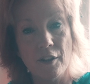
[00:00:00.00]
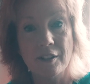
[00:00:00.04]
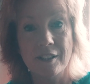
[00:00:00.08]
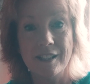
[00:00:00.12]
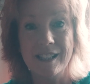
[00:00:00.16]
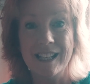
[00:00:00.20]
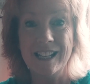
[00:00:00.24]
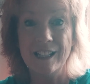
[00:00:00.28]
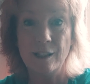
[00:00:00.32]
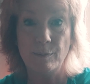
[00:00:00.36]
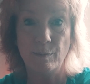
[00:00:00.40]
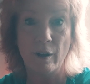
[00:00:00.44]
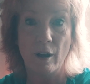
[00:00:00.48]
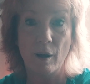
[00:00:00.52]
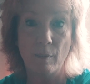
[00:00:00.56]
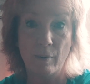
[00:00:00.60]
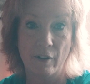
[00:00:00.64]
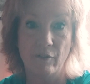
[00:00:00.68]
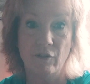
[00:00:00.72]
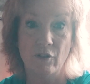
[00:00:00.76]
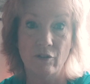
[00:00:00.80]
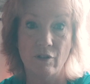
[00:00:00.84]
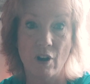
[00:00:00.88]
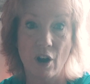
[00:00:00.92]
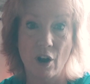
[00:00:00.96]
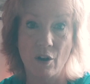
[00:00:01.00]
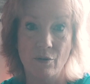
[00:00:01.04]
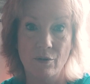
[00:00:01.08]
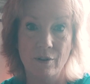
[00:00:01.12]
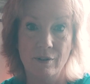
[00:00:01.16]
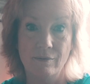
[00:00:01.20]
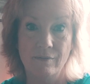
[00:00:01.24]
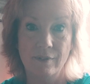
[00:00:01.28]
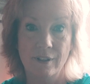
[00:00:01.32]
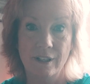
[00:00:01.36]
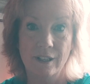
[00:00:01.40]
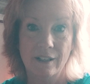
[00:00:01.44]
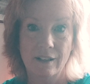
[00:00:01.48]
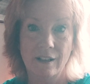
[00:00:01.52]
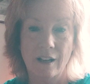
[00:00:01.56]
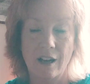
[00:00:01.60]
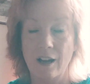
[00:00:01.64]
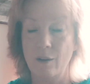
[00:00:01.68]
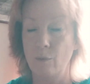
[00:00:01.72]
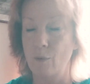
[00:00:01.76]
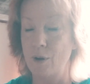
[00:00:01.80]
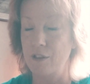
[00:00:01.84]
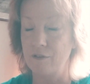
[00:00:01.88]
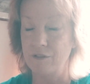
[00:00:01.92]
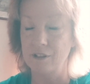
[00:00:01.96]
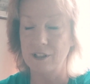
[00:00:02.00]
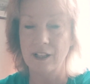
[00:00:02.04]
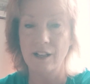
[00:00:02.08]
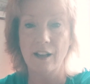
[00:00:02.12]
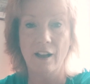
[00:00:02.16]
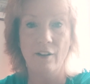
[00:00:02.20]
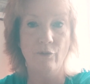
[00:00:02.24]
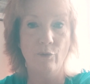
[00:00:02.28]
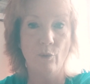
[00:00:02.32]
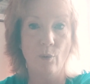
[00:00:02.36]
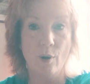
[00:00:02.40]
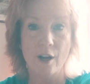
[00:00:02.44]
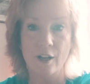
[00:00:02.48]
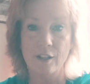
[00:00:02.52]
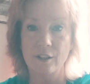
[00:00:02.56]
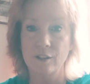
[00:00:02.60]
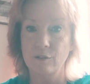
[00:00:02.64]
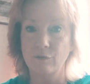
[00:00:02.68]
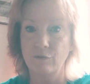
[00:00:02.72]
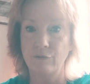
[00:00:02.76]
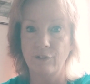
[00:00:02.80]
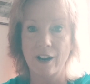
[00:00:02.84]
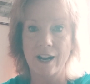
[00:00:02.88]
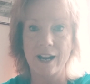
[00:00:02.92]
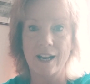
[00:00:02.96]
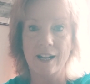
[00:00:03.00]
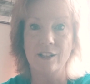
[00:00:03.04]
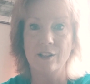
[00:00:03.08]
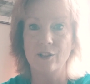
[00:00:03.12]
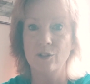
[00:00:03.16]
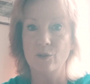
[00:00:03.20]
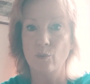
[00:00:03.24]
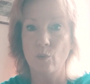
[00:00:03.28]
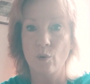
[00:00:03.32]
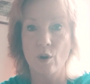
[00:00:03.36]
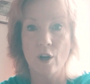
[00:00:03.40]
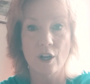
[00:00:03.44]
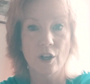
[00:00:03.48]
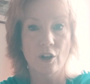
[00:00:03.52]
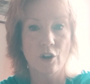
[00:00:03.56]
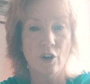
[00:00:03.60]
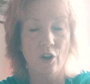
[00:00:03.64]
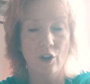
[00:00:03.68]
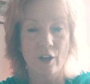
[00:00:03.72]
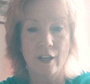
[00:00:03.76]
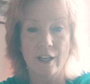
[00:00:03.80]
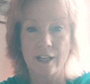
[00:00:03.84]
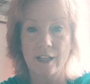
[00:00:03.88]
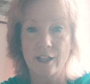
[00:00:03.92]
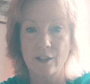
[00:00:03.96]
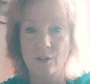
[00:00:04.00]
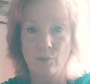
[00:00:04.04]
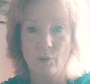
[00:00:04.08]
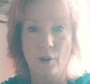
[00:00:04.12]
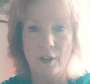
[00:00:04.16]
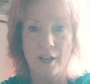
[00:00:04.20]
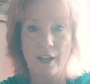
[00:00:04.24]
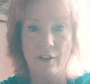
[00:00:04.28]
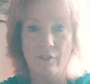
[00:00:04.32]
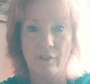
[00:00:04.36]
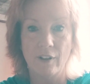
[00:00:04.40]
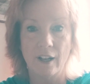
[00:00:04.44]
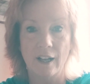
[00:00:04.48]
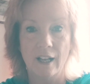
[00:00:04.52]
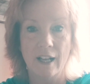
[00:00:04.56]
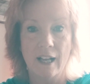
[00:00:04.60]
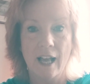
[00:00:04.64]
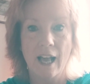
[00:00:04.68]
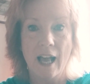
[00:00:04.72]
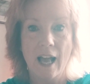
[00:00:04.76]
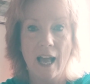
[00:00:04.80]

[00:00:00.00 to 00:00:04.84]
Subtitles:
needs above your own, whether it's loved ones, friends, work colleagues, whatever,